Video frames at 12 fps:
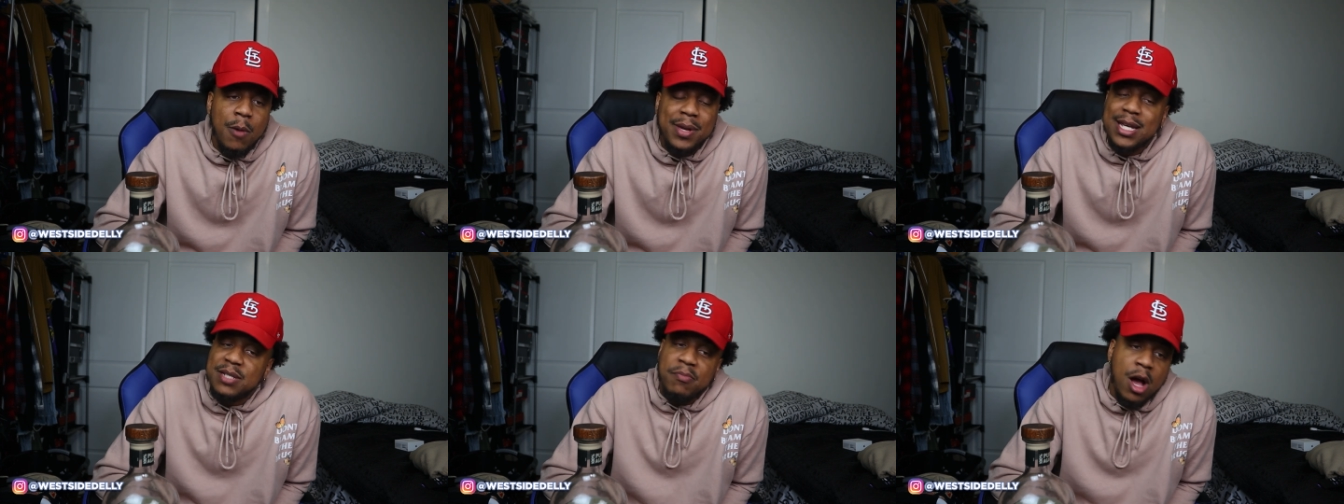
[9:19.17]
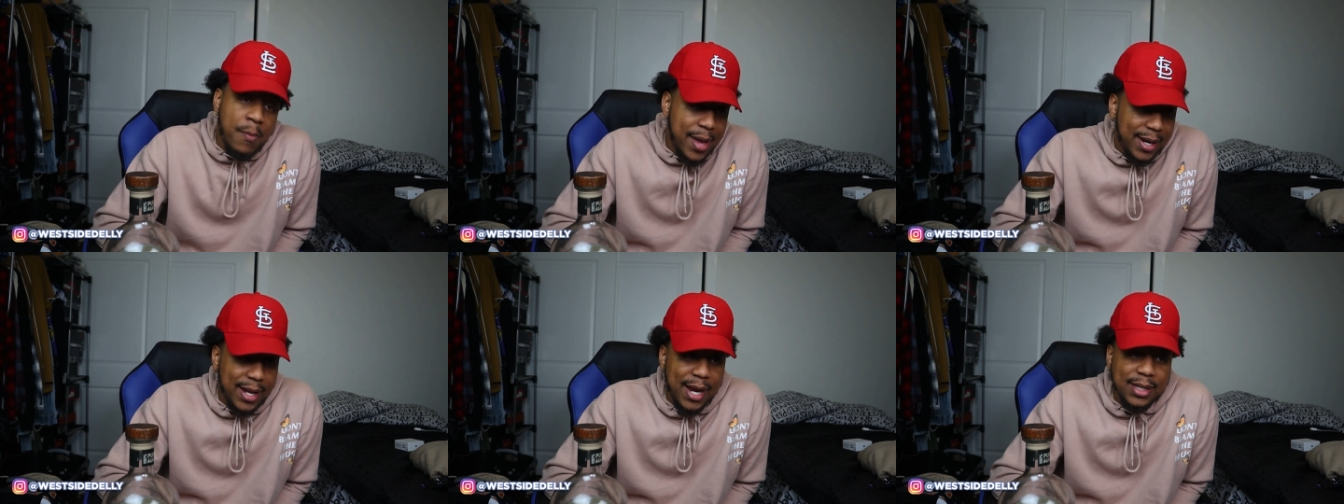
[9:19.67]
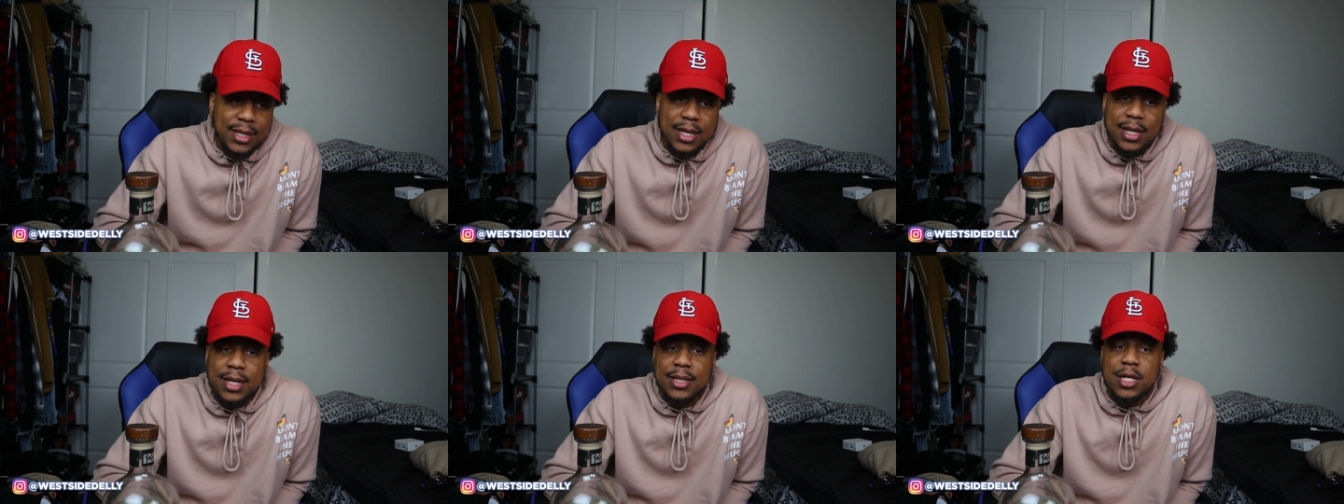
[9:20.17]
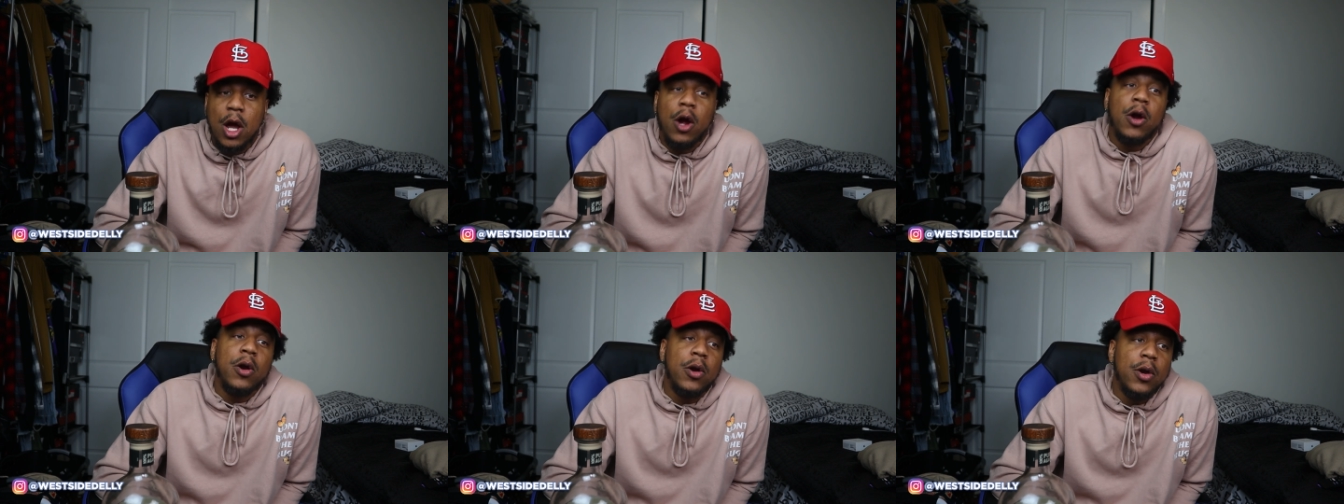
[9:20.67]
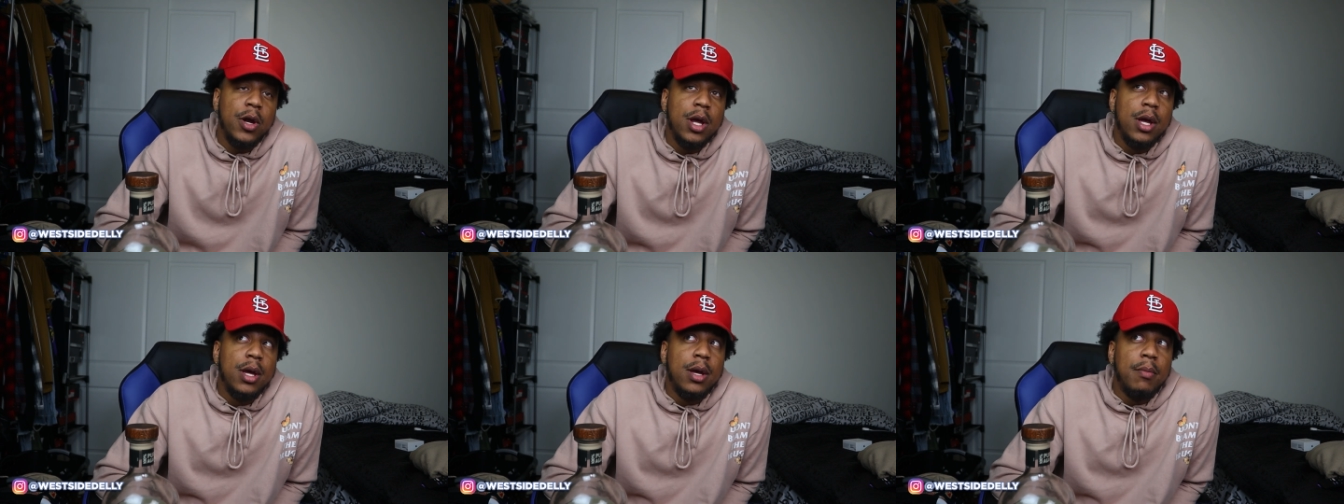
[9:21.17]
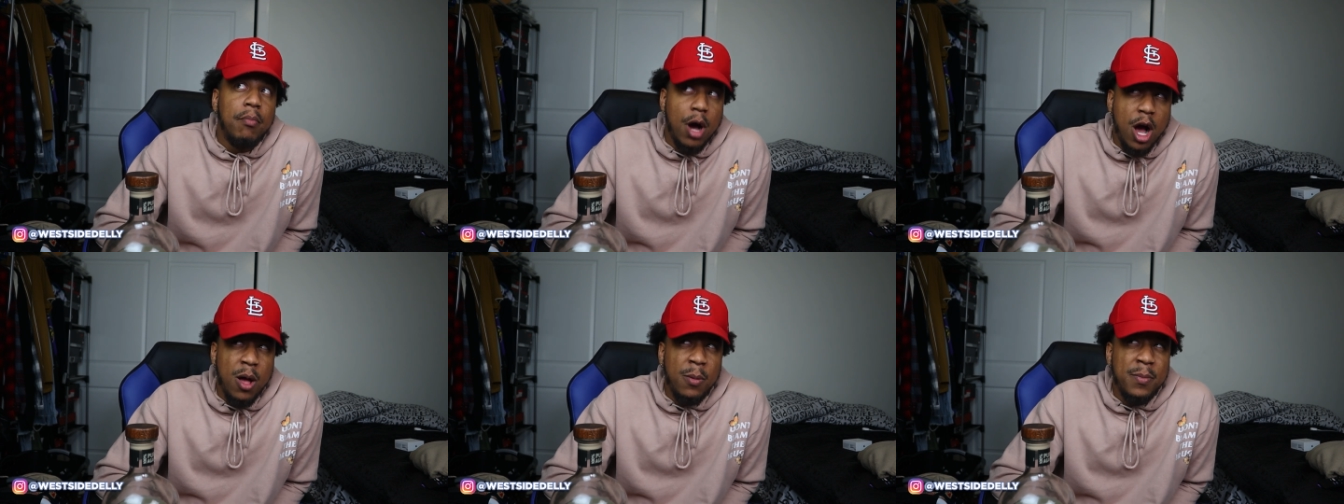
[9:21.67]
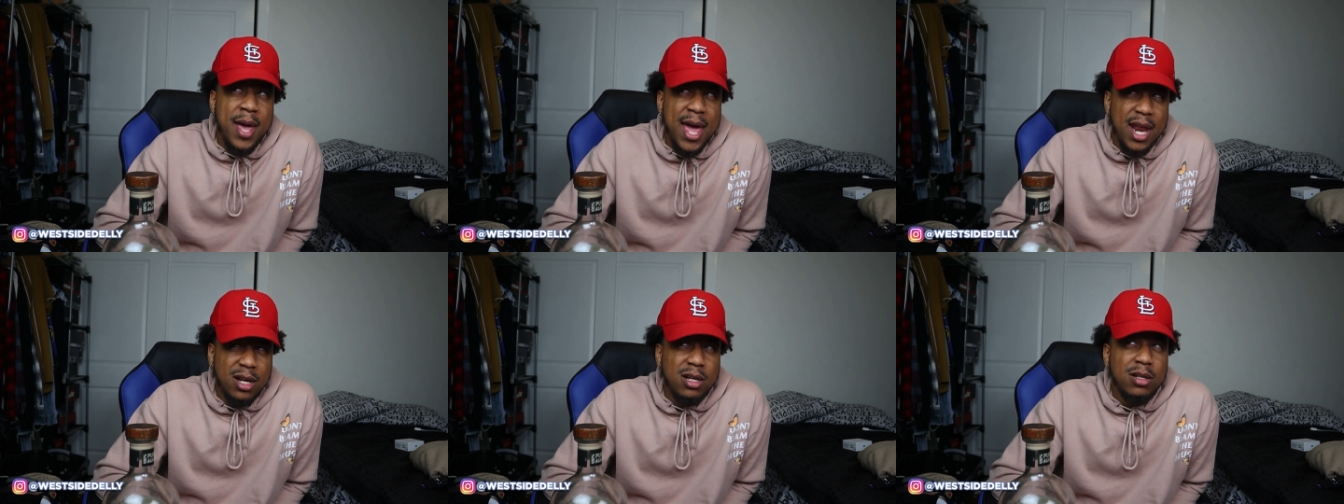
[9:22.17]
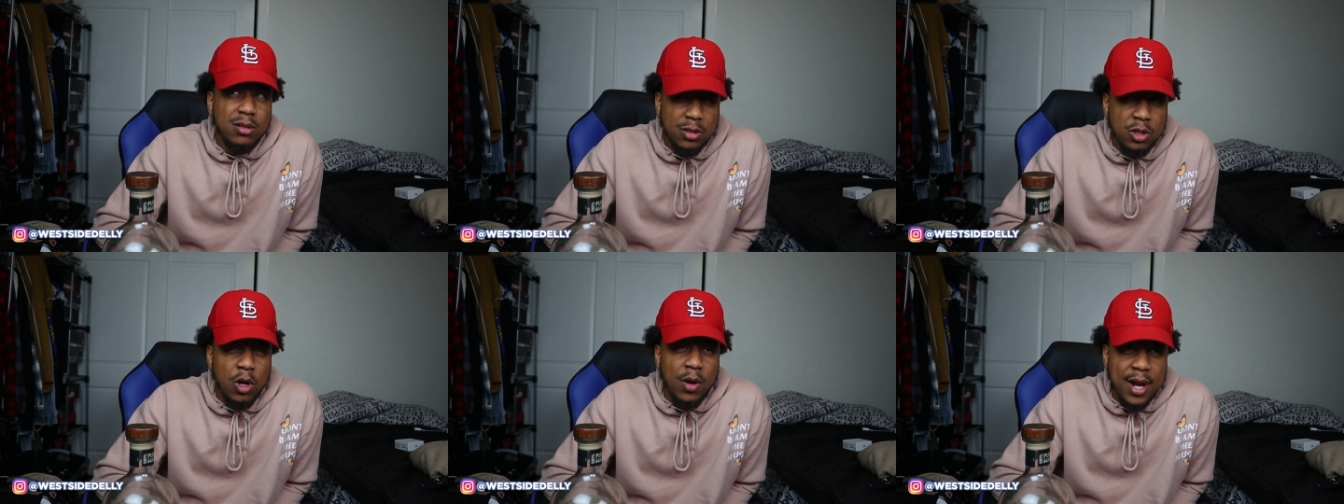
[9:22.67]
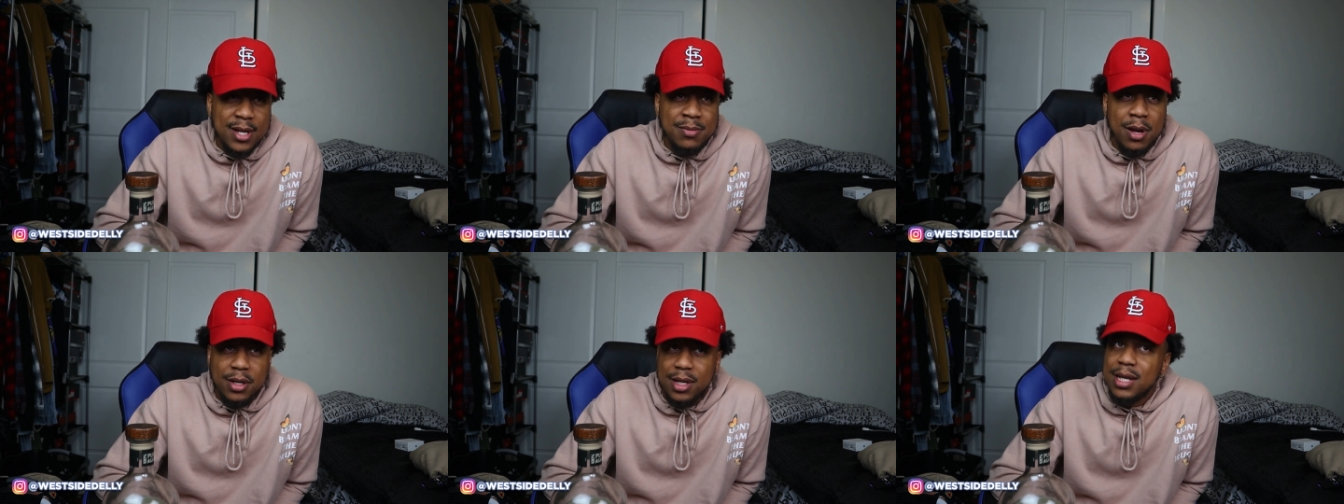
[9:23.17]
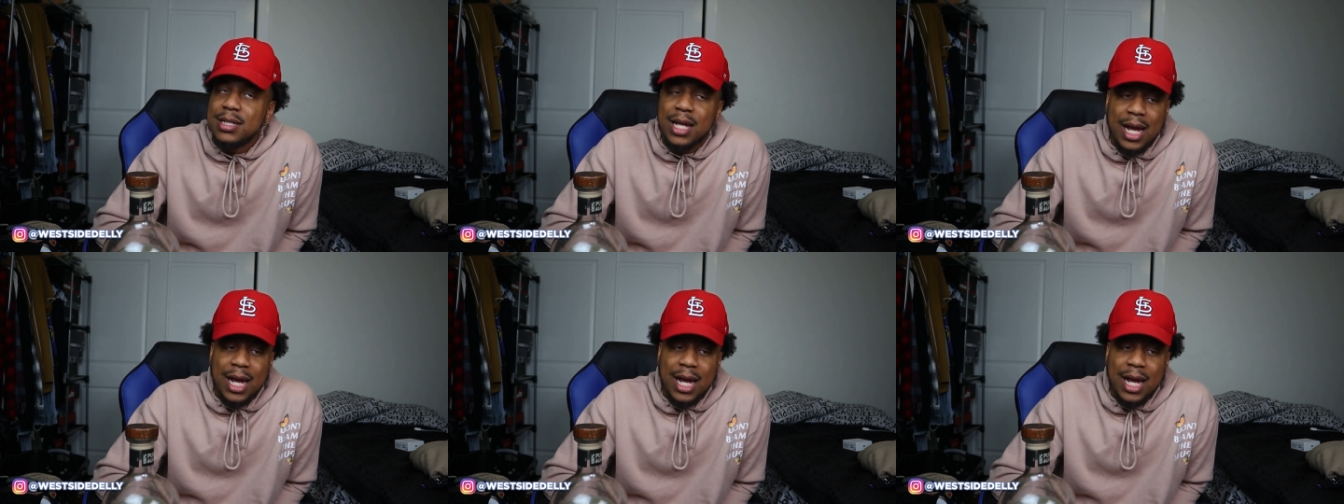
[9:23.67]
His mom had a lot of kids. Her mom had a nice amount of kids.